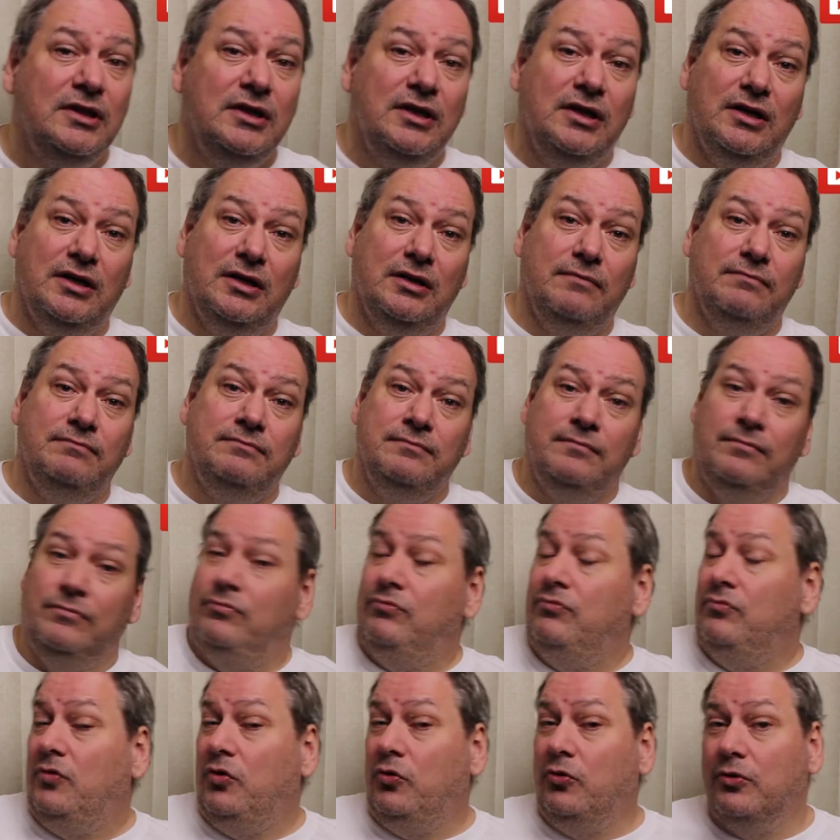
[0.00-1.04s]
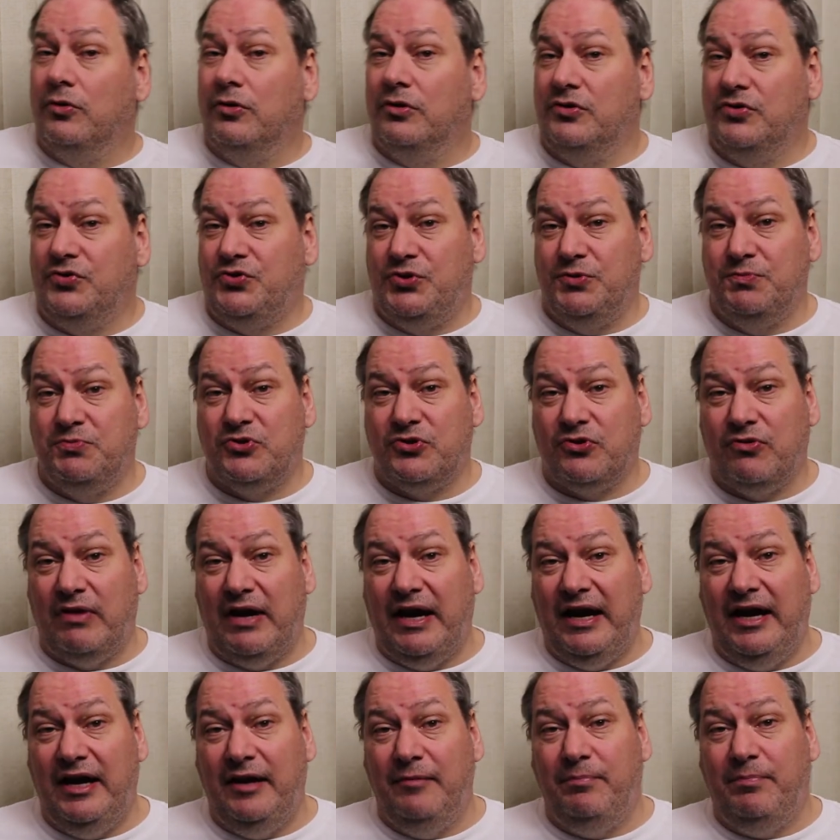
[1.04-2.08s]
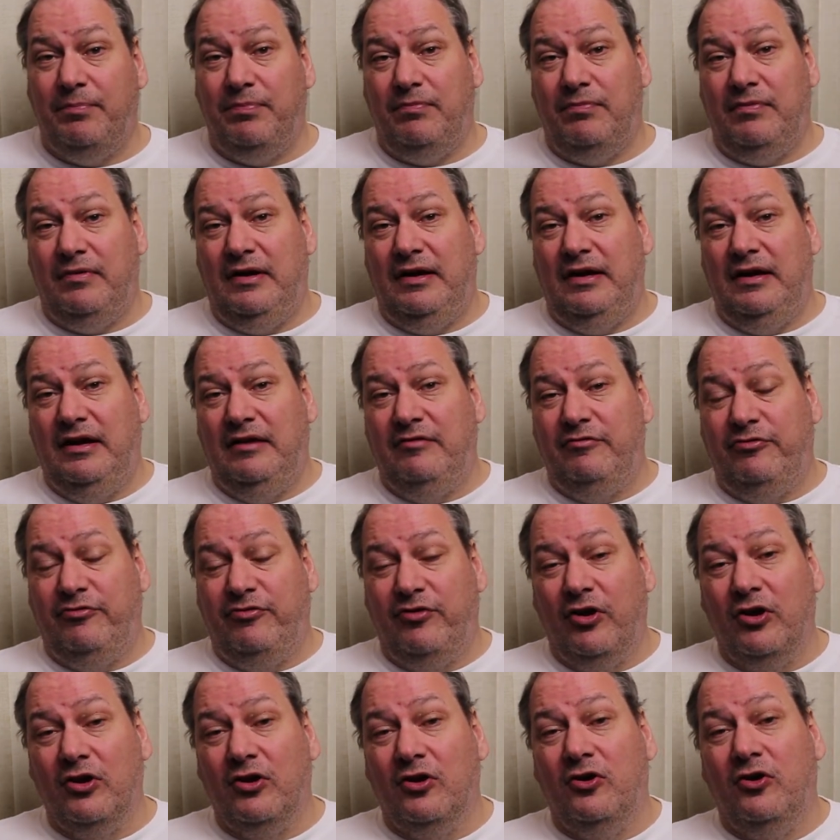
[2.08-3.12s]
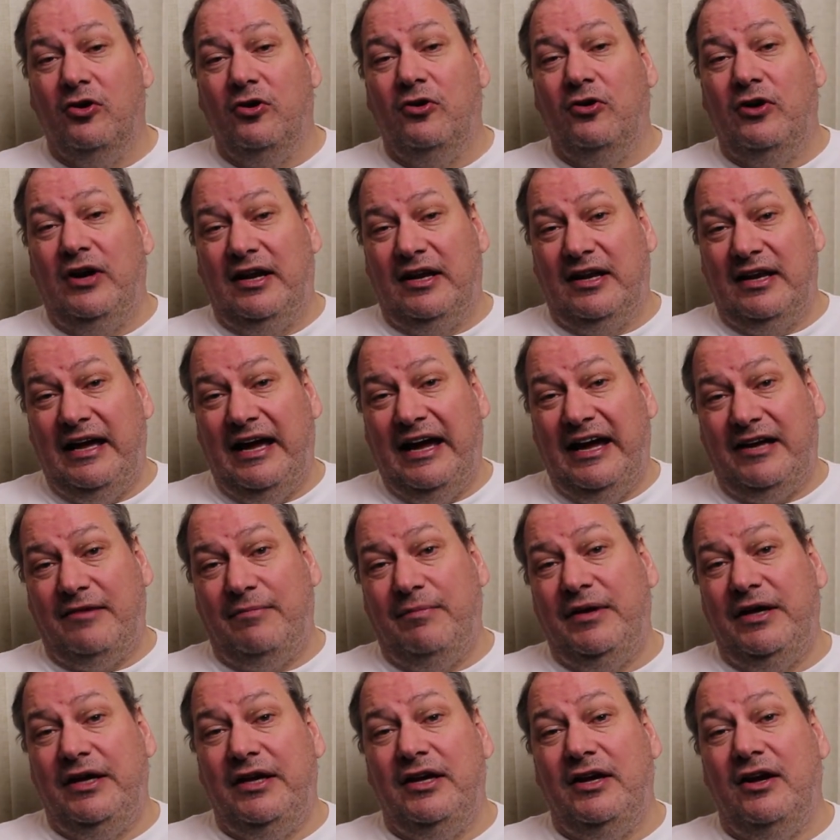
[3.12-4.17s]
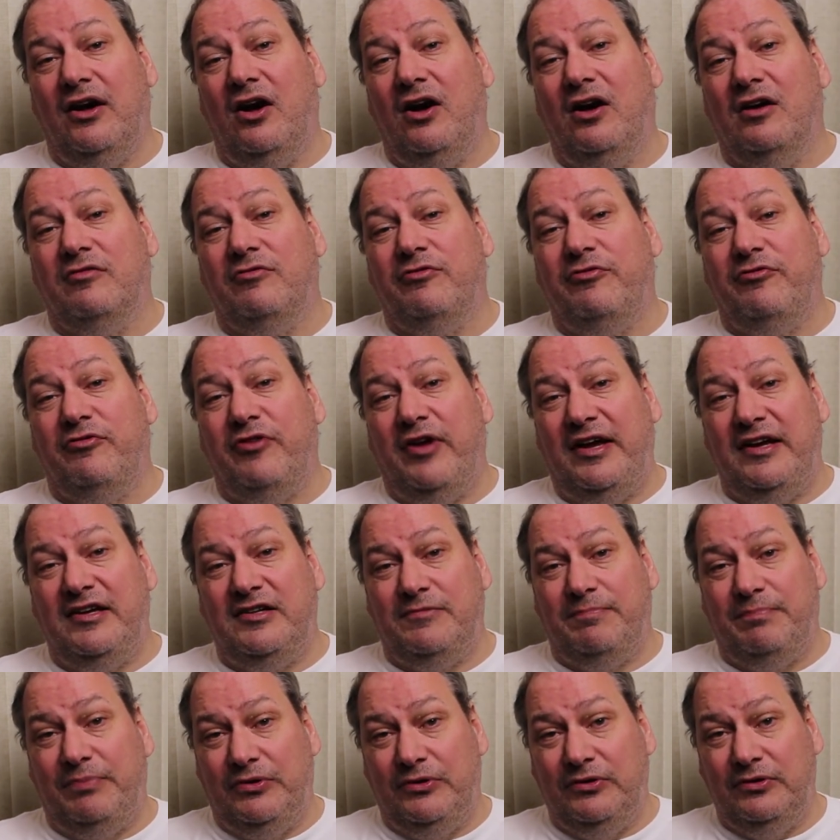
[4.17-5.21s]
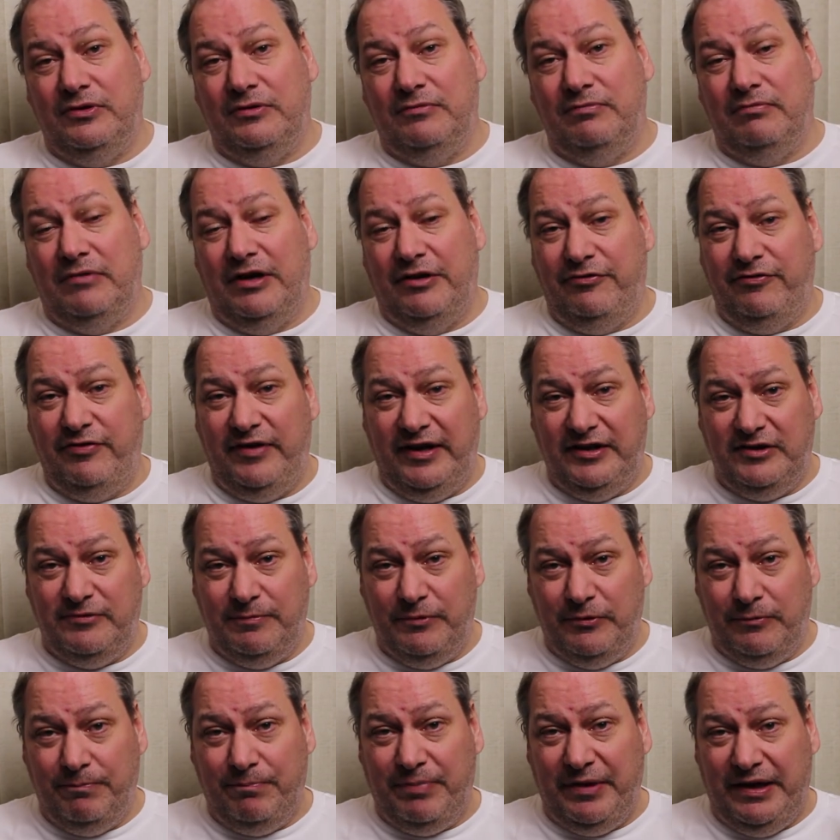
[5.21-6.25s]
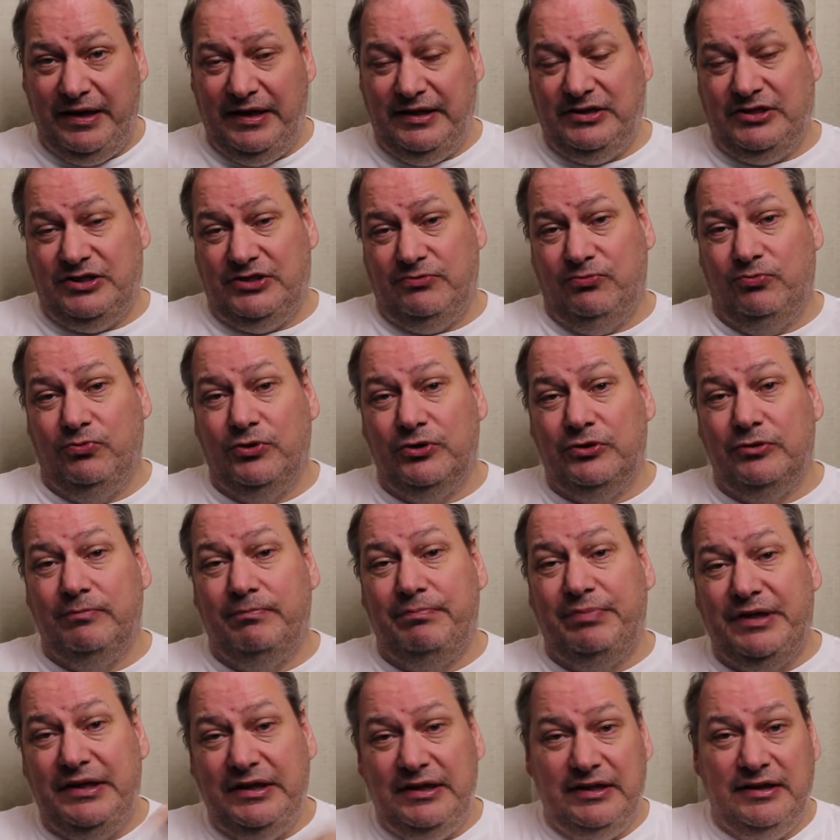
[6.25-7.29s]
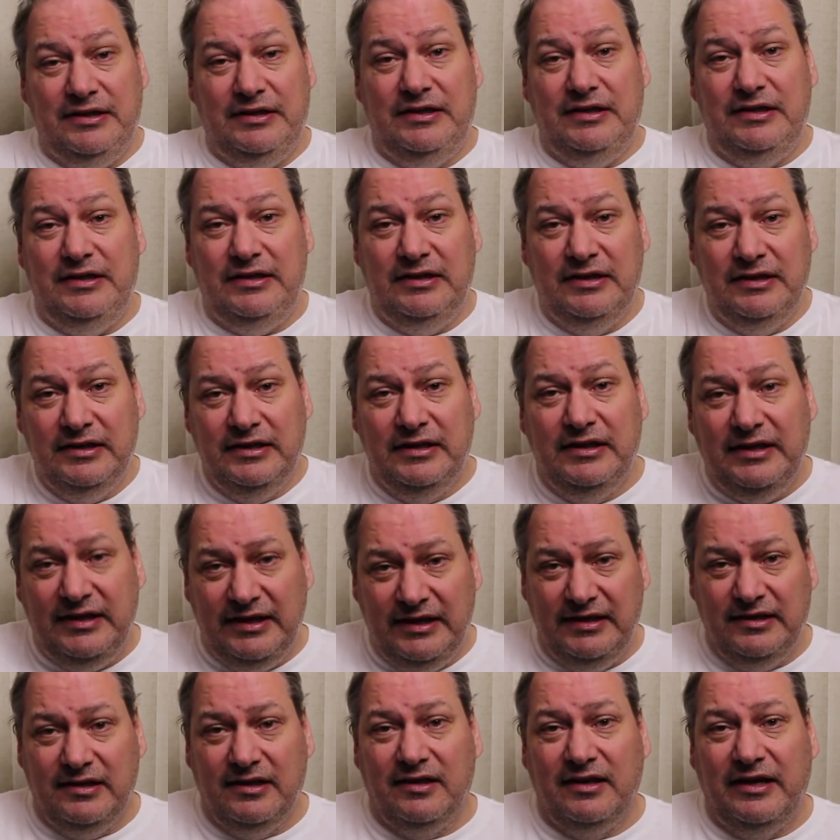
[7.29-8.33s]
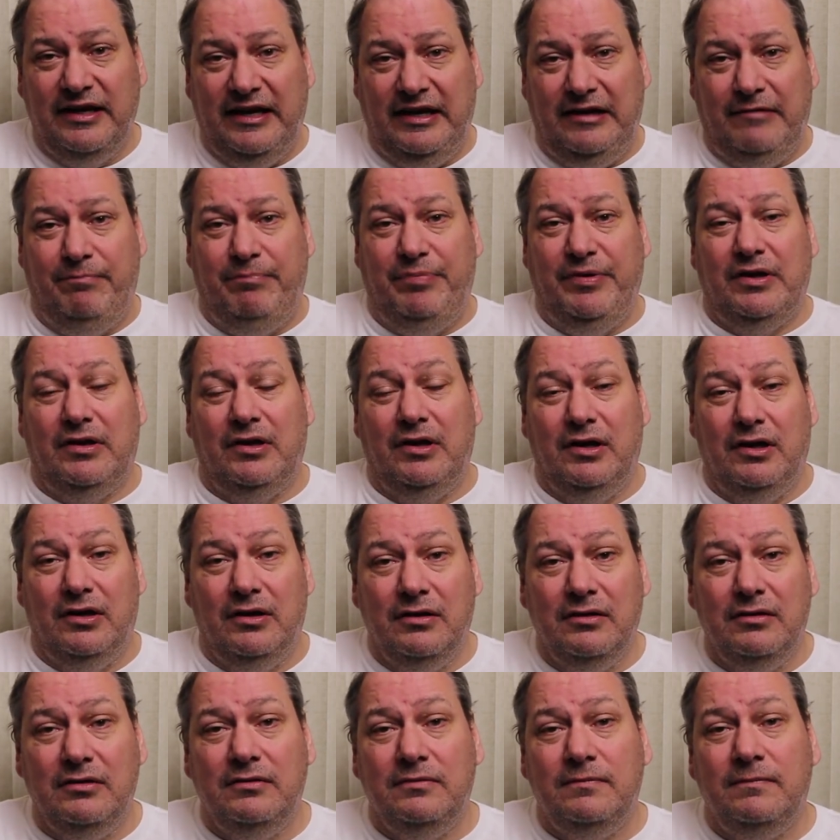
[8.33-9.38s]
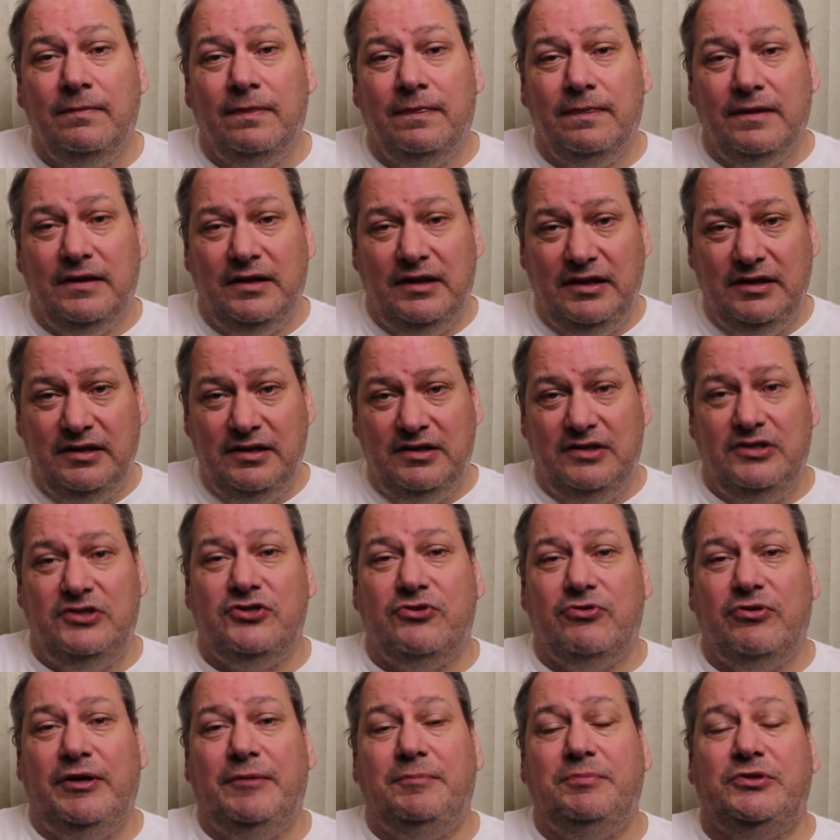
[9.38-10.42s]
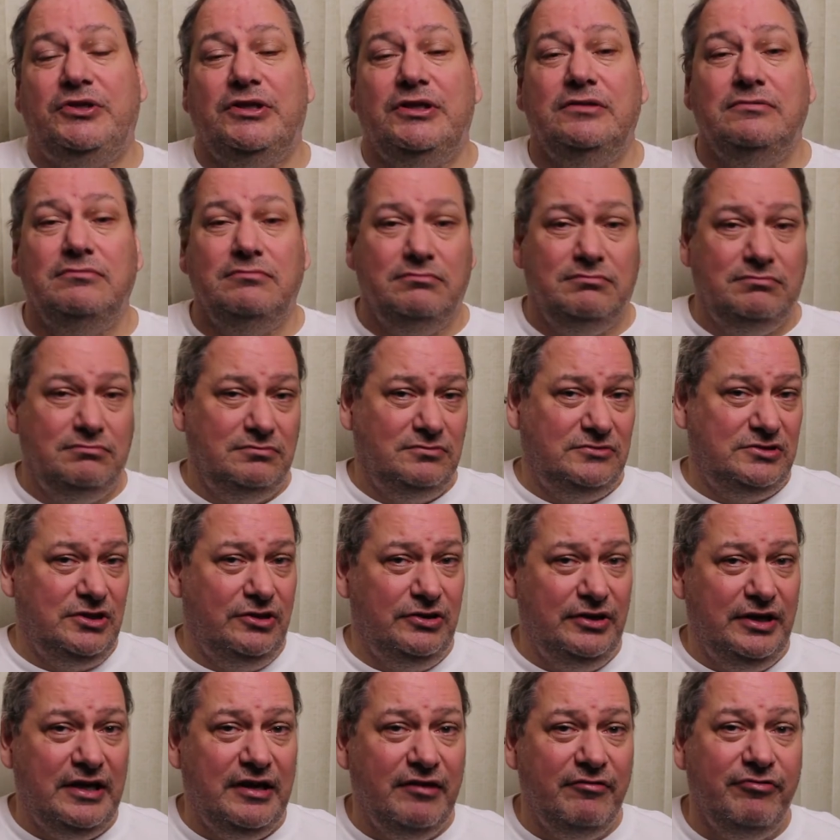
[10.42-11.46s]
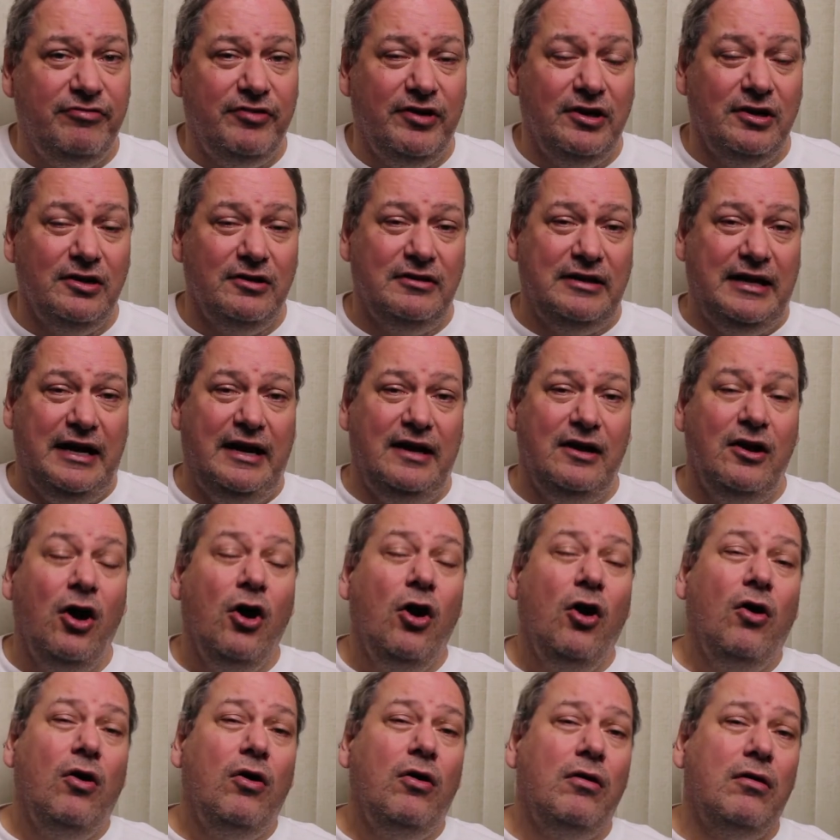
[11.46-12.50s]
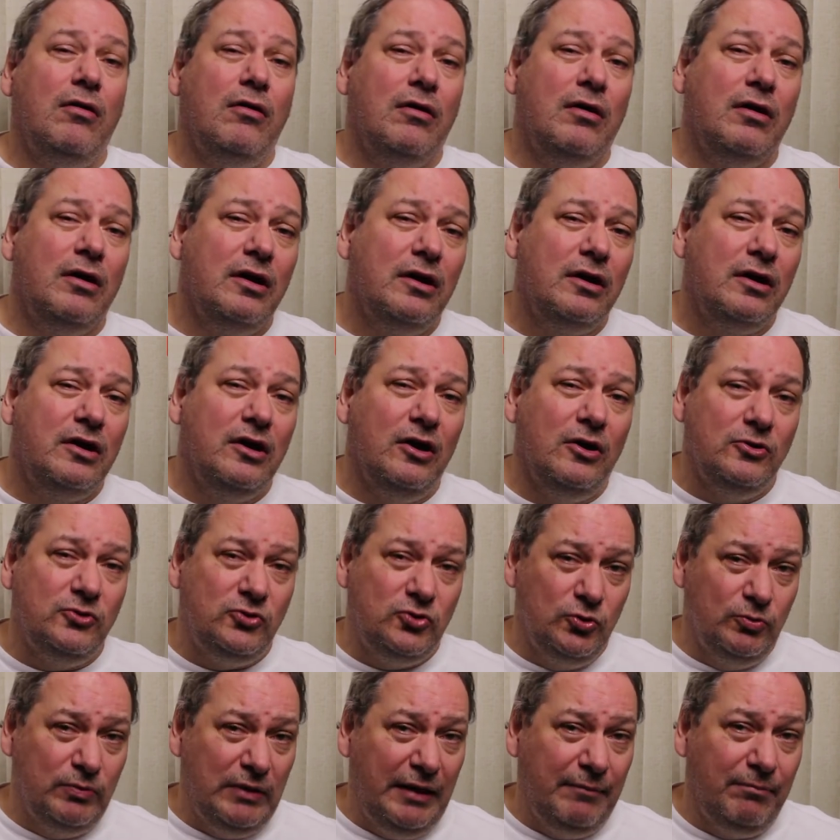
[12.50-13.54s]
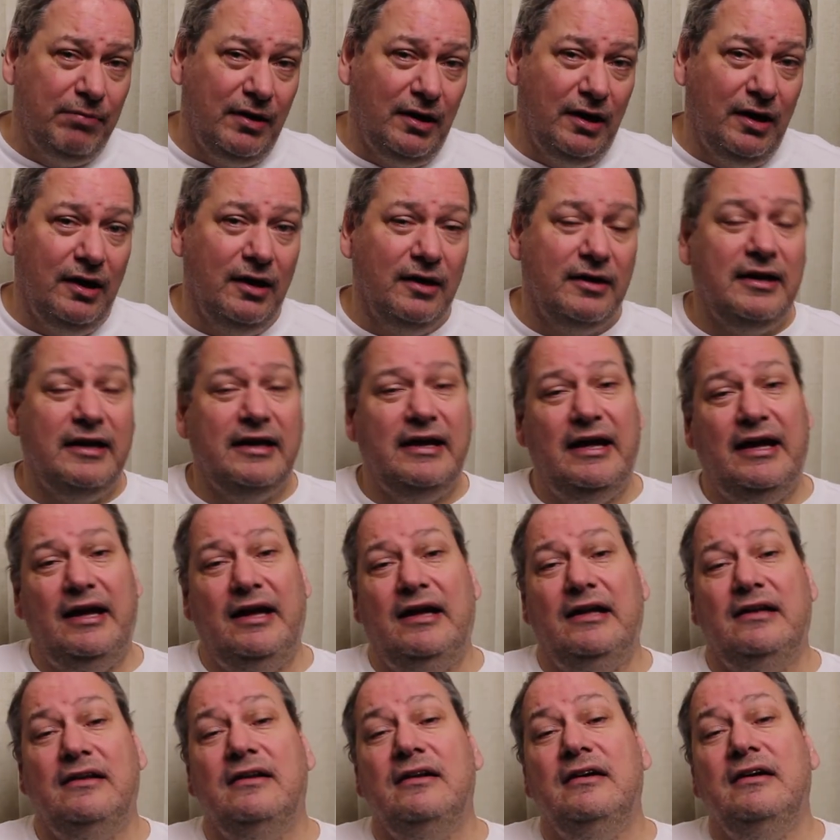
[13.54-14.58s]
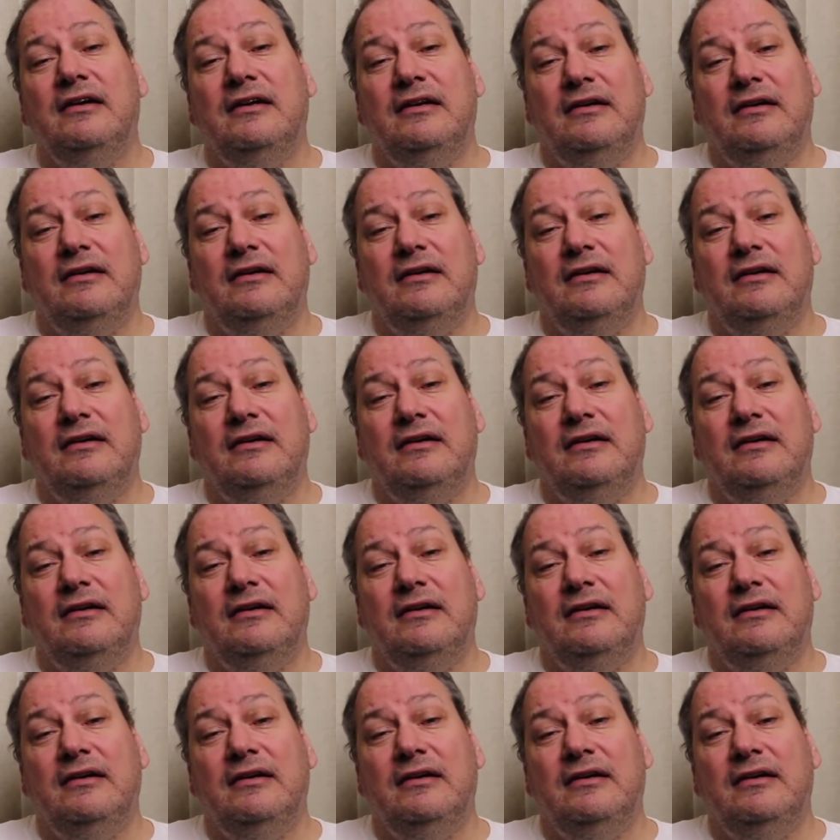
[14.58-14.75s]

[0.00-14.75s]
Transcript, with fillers: Um, or subscribe and follow and like me on Facebook. My Facebook page will be in the link below in the description so you can follow that or go to my blog again